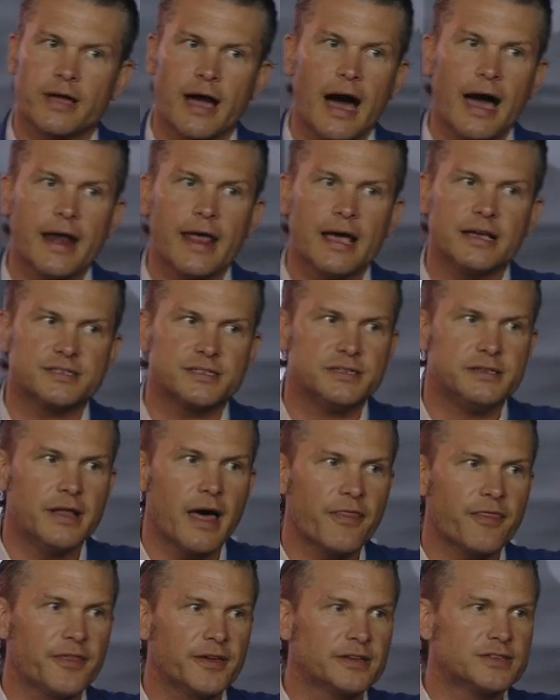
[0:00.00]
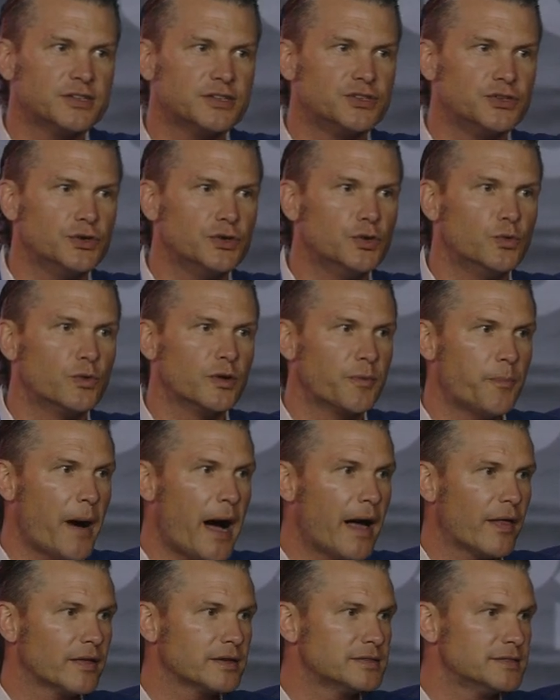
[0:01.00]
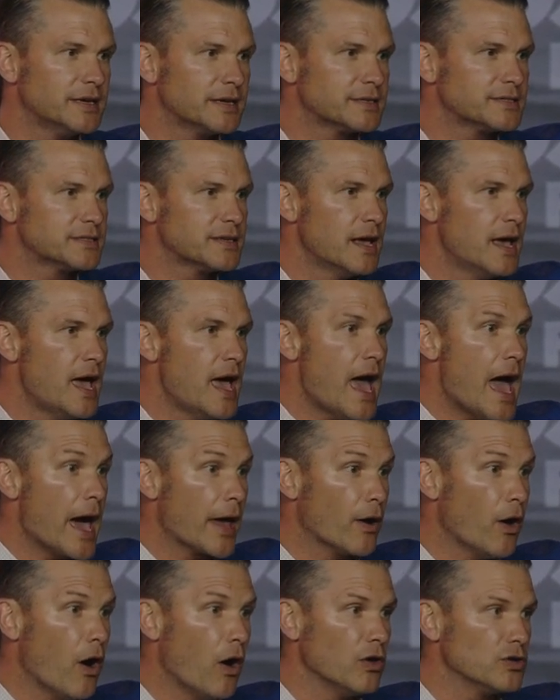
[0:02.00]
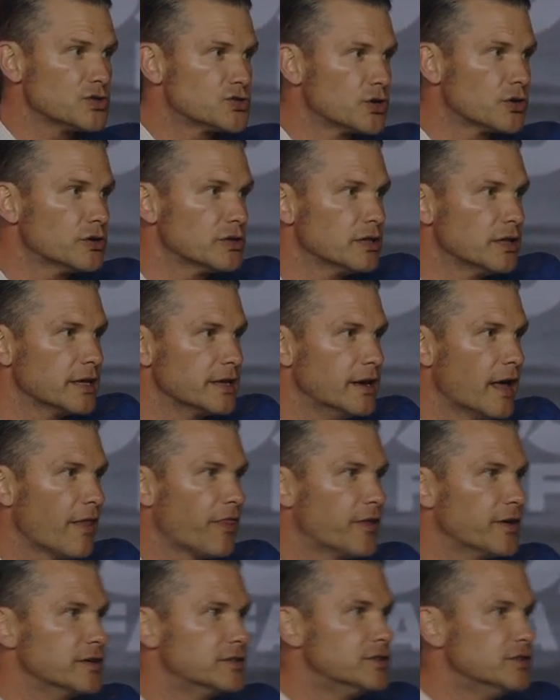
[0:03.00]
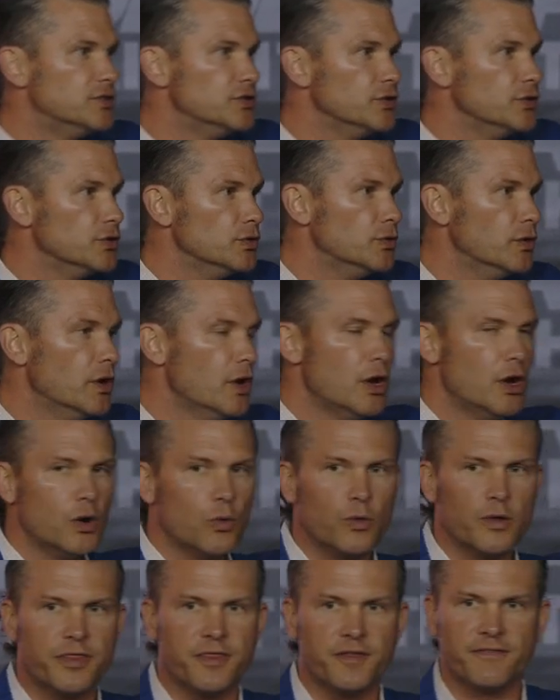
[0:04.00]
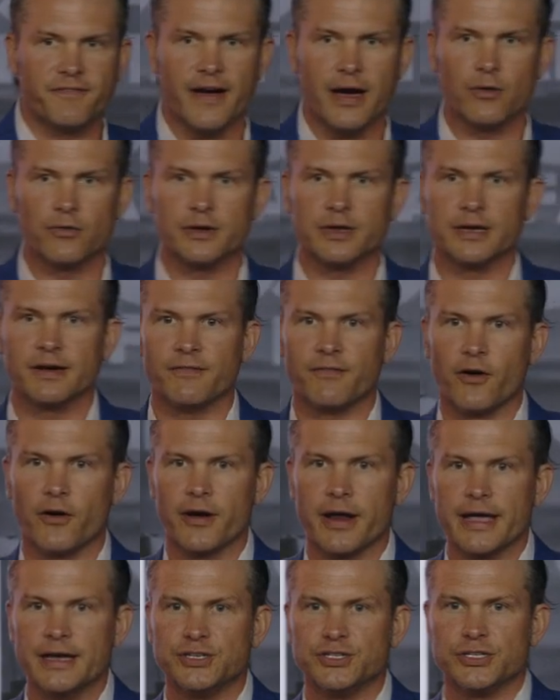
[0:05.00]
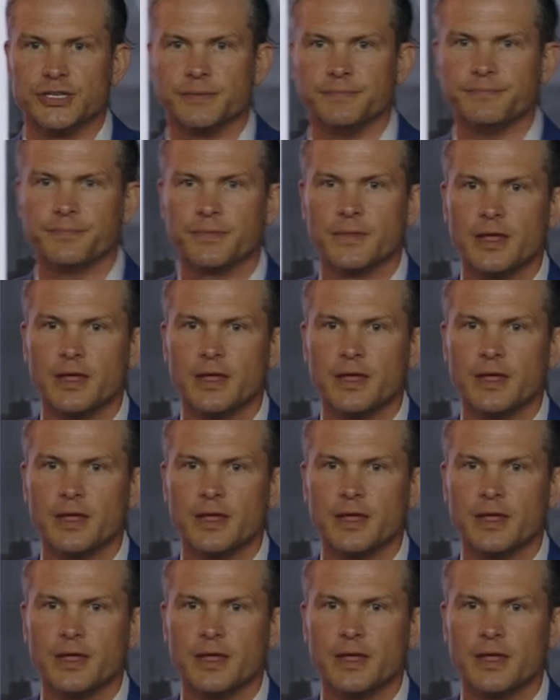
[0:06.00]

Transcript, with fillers: God has nothing to do with politics at all, certainly nothing to do with the founding of our nation.